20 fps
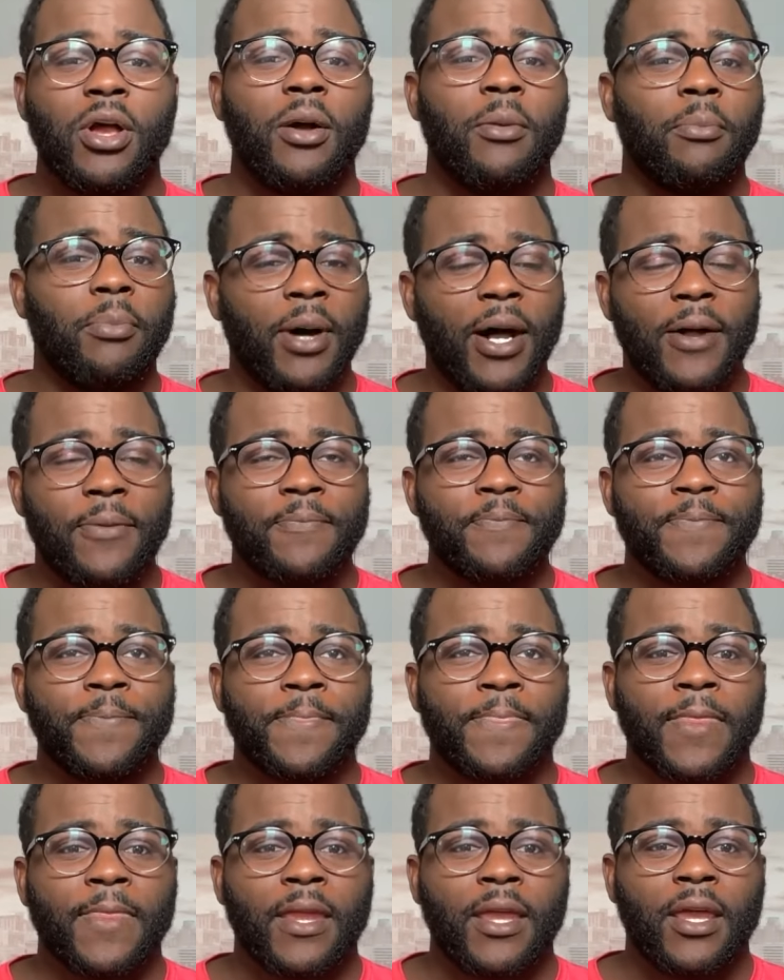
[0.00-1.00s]
But
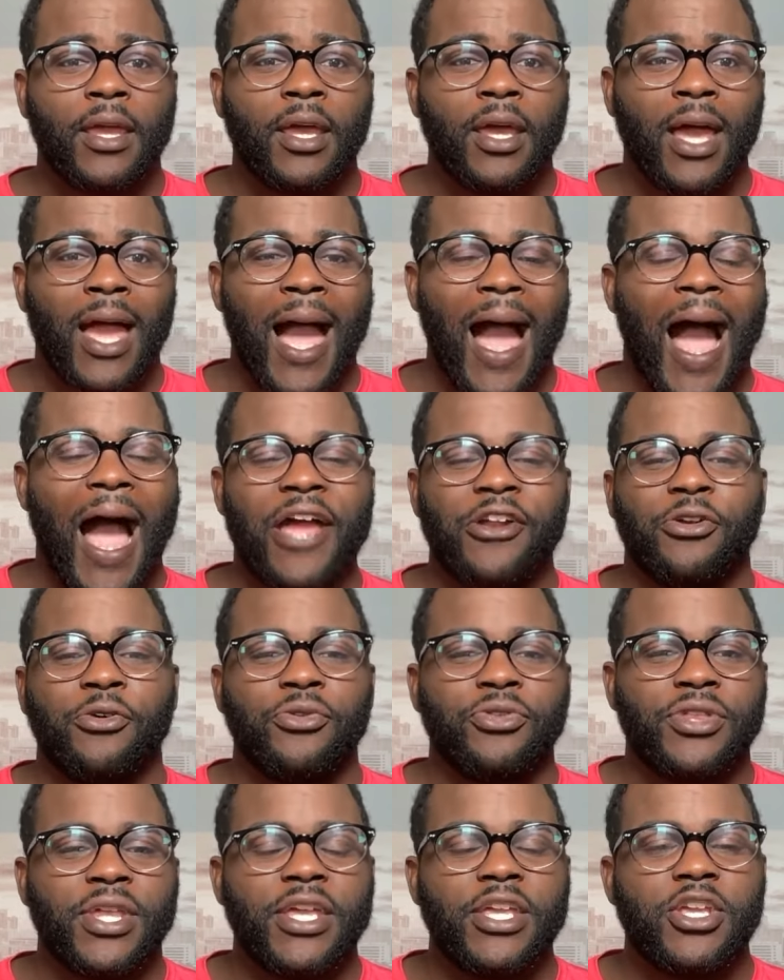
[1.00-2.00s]
I
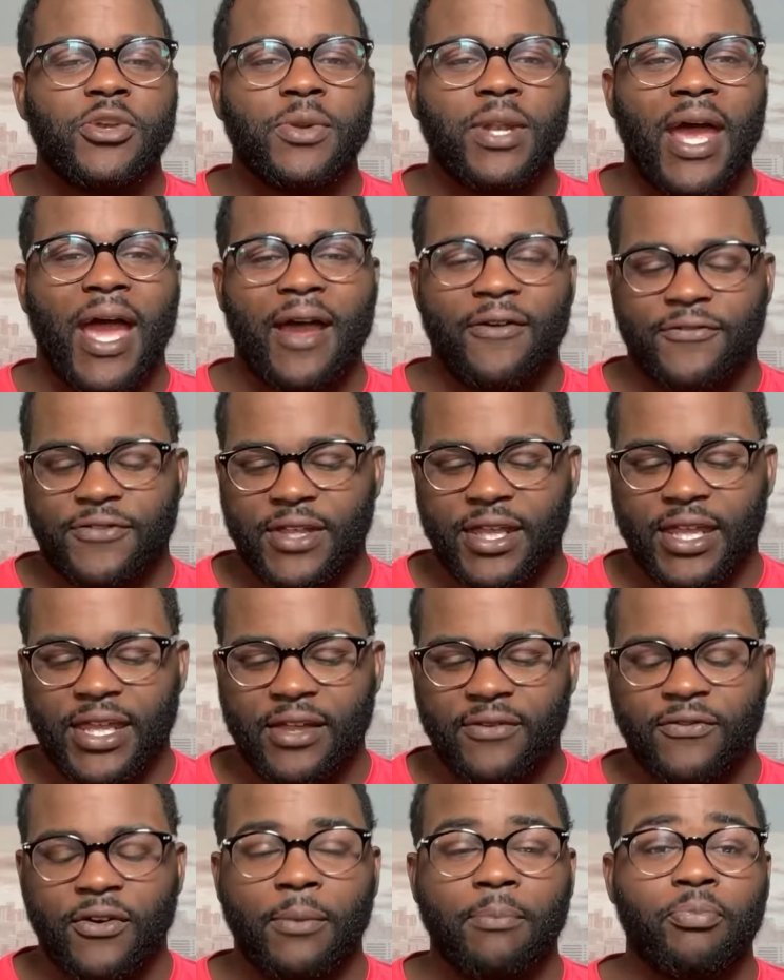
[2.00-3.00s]
don't think you would have to
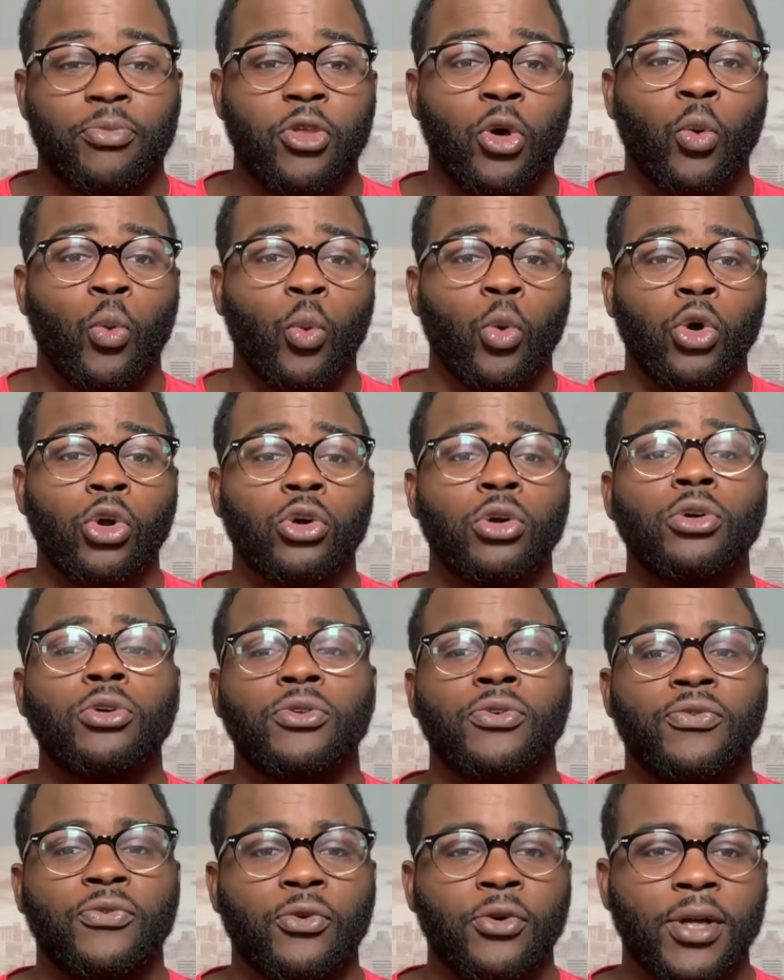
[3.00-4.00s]
give up the world
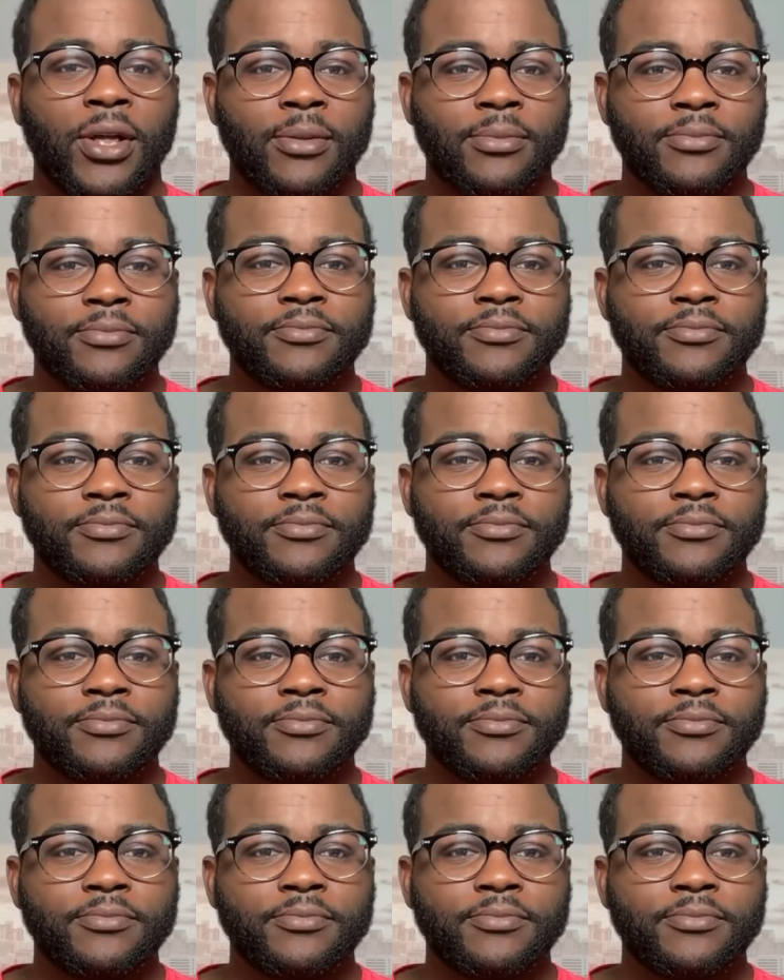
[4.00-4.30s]
for him.